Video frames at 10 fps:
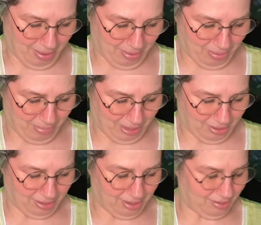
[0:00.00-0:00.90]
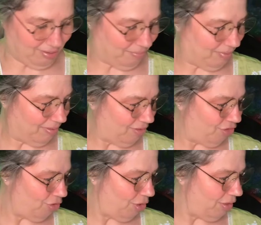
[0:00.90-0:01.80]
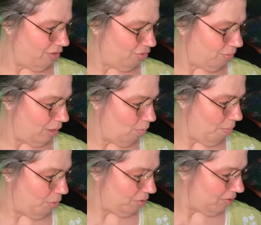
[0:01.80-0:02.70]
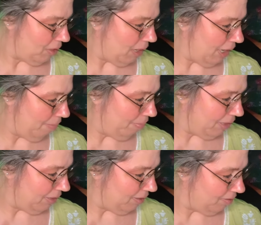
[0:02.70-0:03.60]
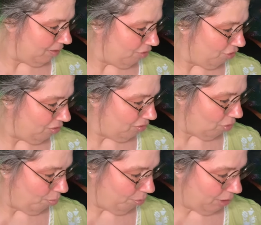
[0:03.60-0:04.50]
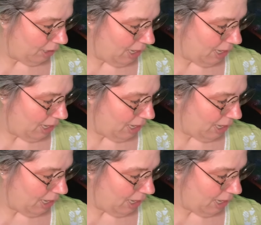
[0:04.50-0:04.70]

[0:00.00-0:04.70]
Oh my goodness, I'm gonna show you this ring one more time because it's just so pretty.